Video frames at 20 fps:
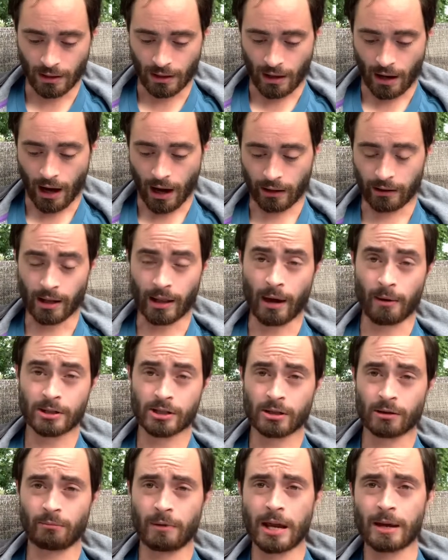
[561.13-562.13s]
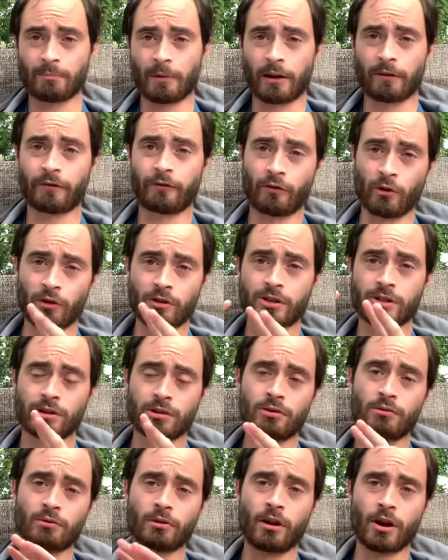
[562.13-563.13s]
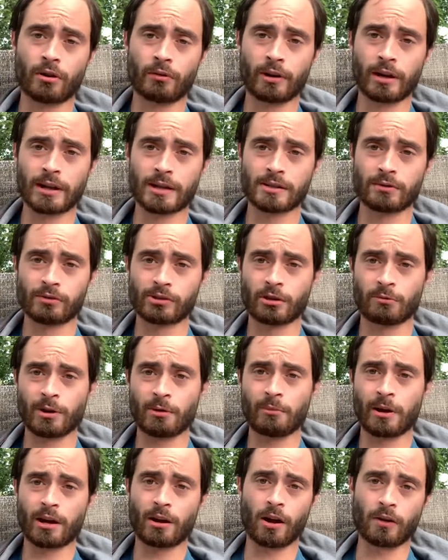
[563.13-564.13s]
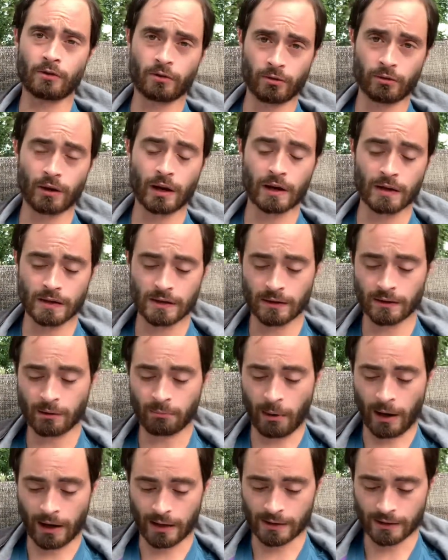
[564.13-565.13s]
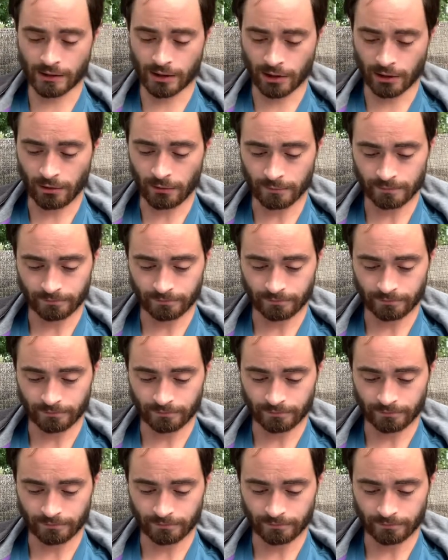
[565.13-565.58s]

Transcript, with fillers: And that's going to make my first two long rakes. Those are going to be my other rakes in the passage here.